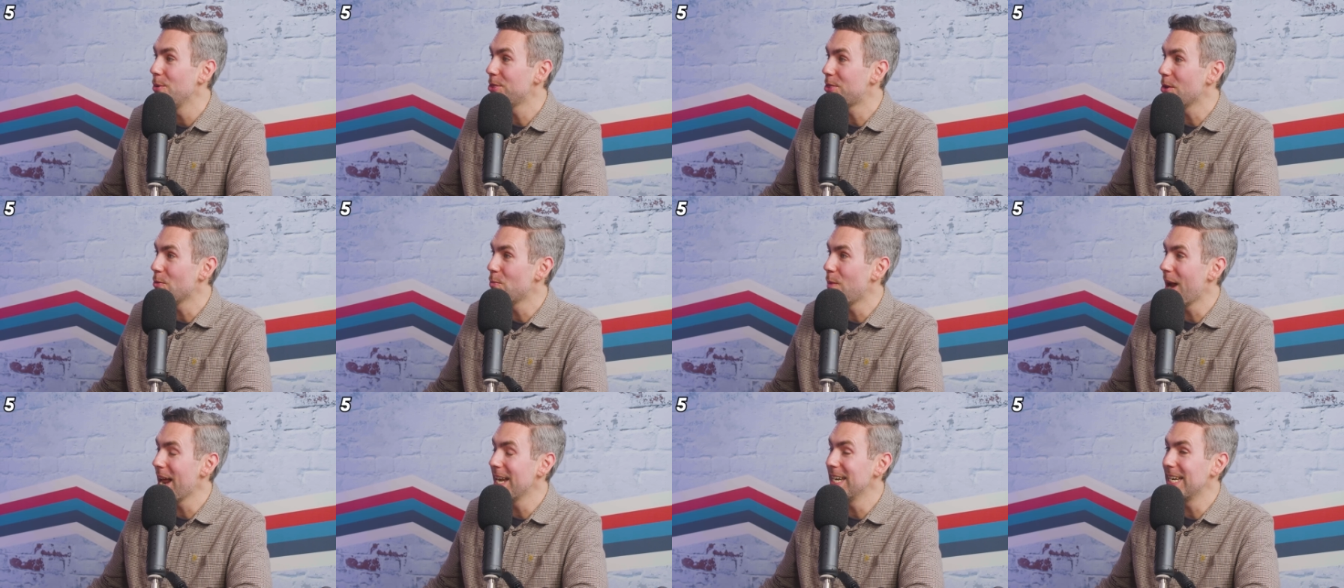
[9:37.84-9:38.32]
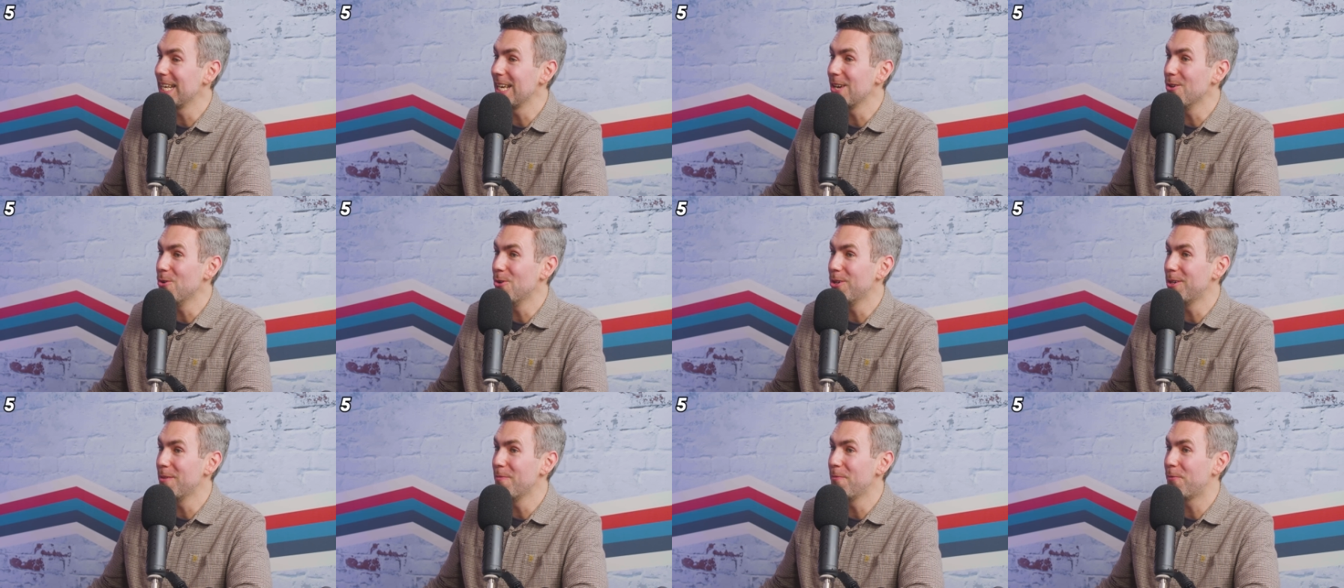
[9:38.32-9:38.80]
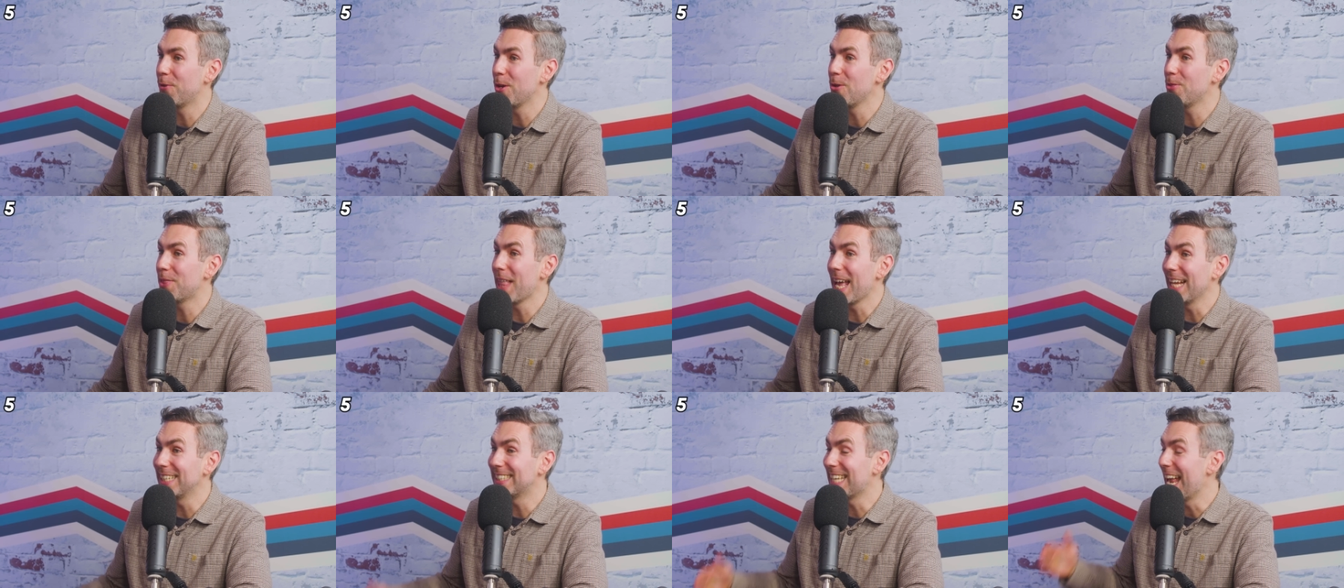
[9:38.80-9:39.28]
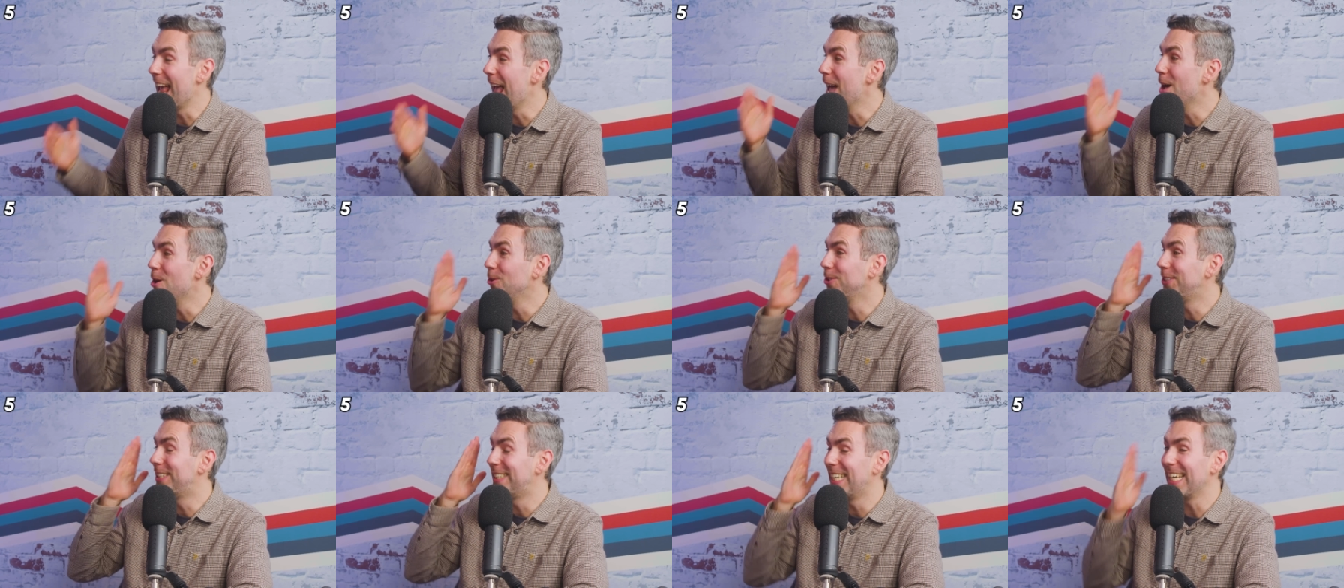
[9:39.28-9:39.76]
with the Randy Orton feud. That's
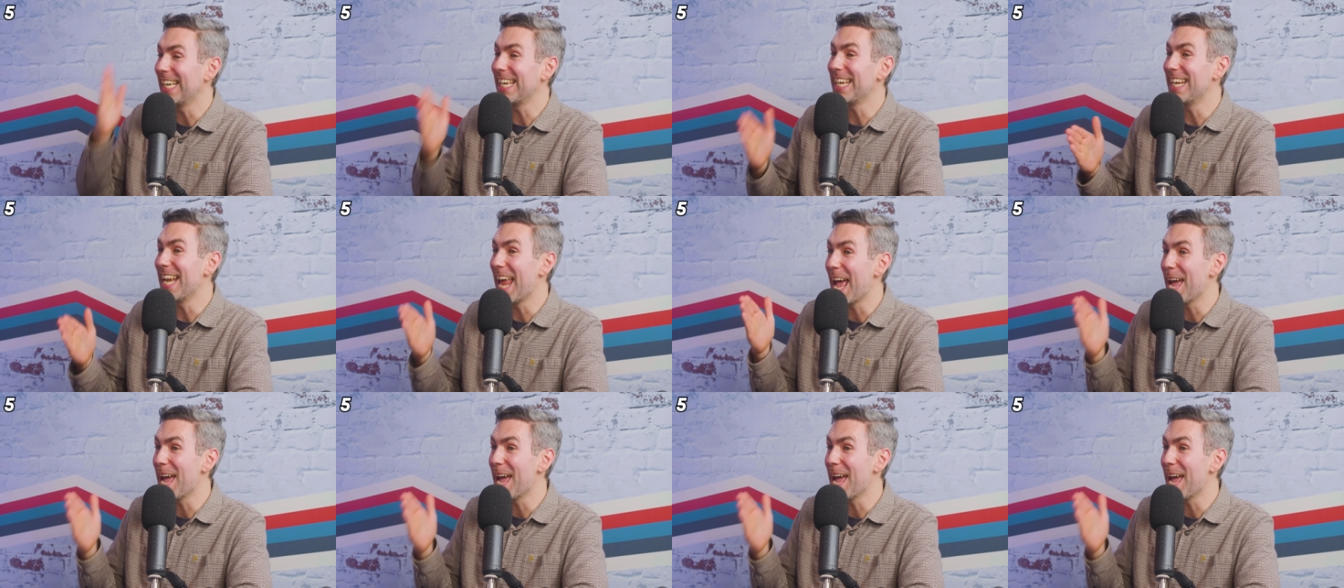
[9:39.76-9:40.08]
how Dean